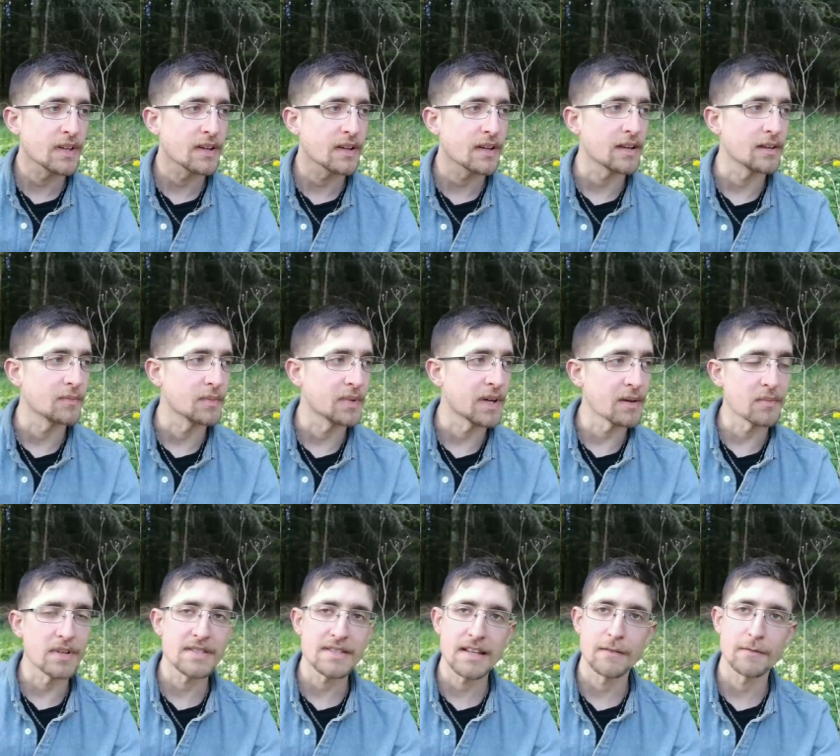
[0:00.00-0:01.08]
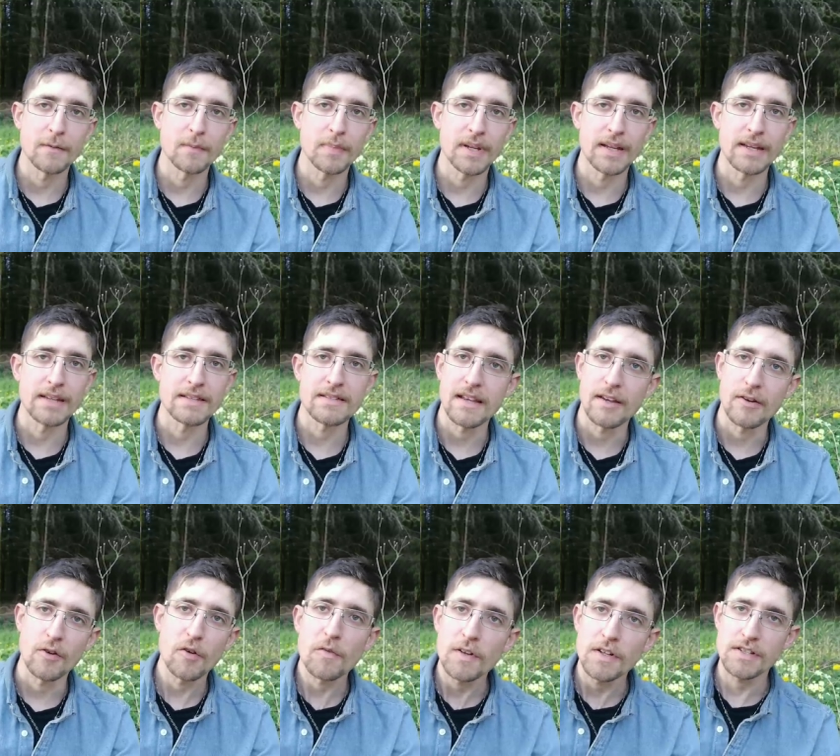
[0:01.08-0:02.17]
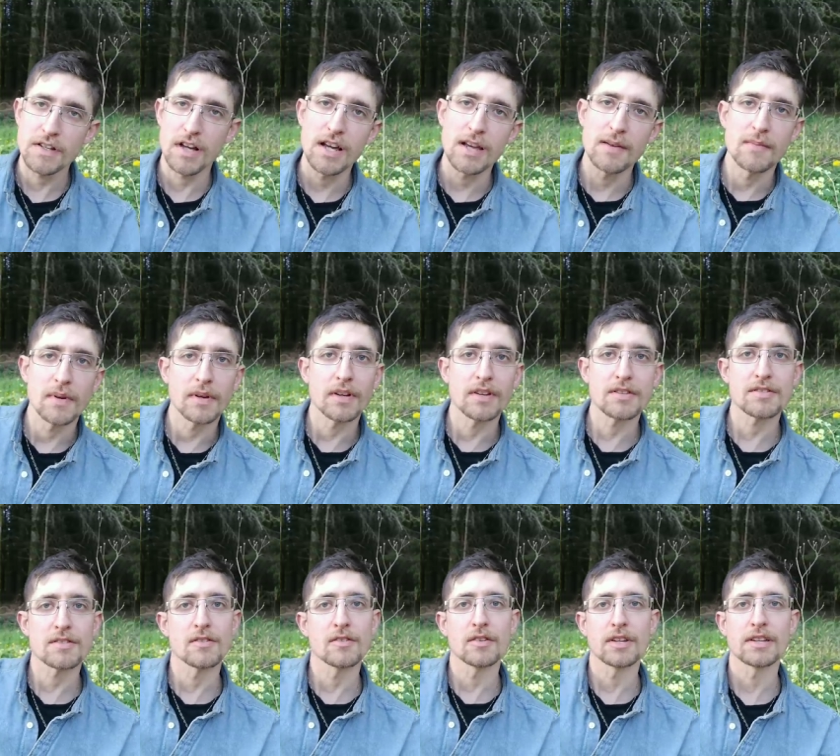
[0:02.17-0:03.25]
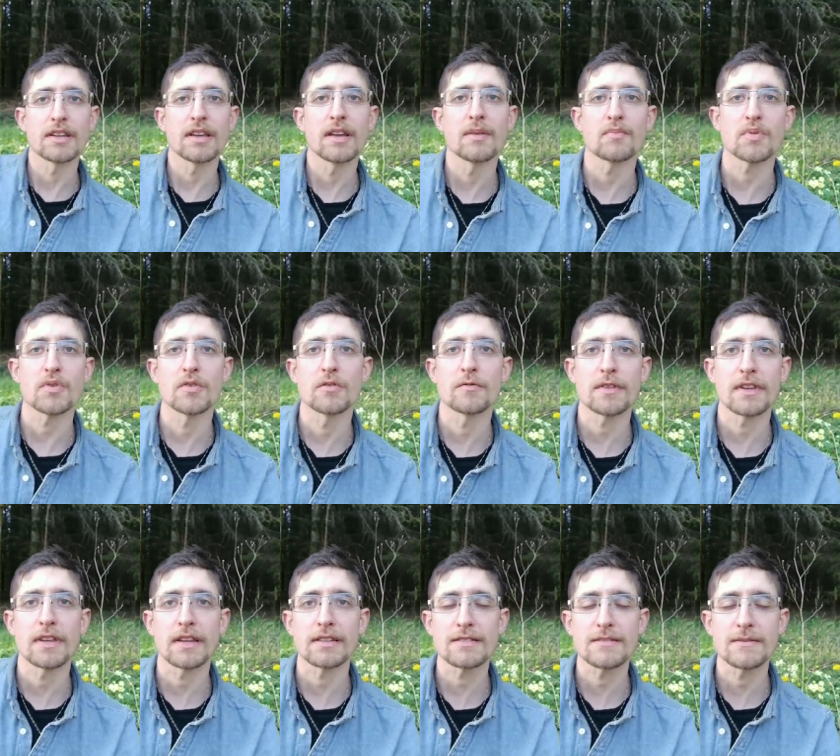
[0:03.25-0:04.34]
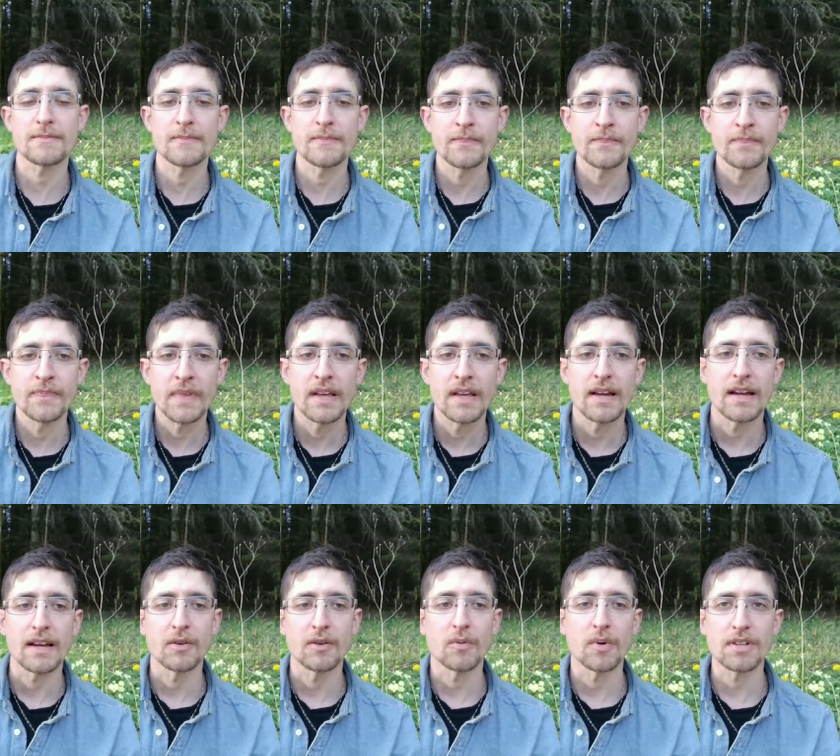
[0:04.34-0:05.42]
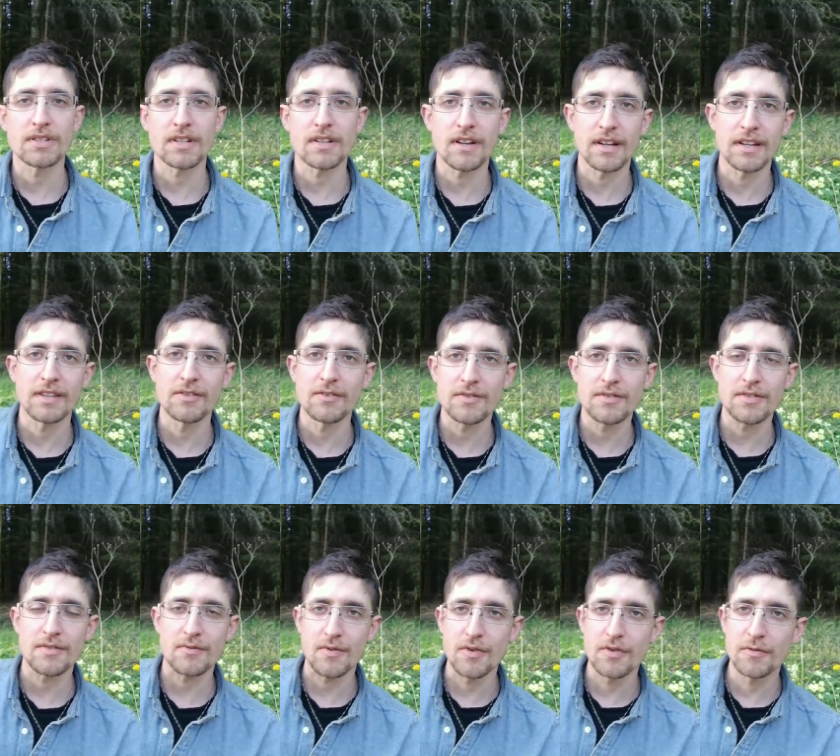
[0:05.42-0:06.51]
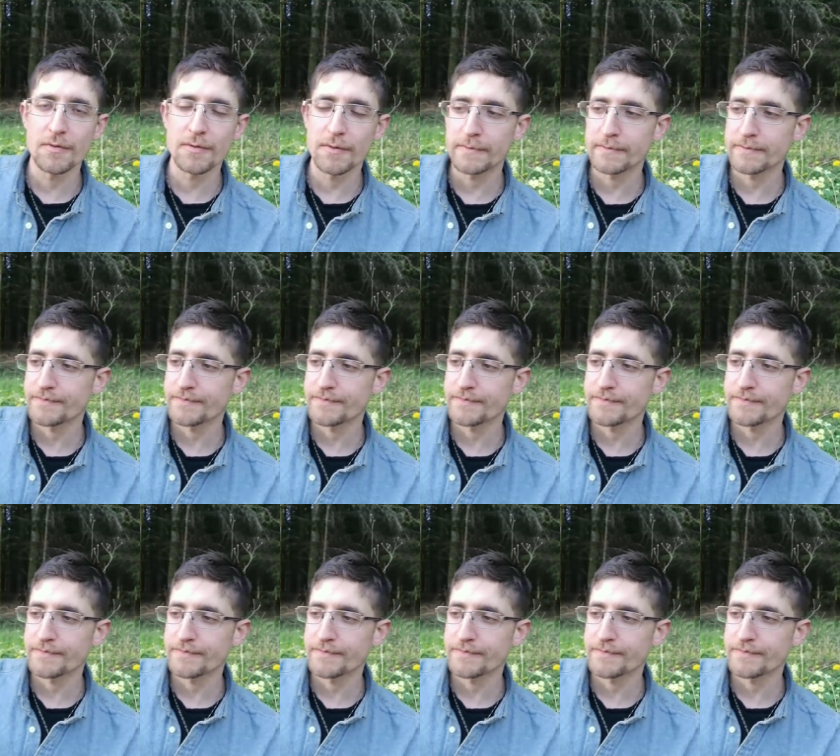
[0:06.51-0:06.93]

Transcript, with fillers: and I'm getting myself in place and over time I'm gonna slowly improve things and I wanted to kind of use the roof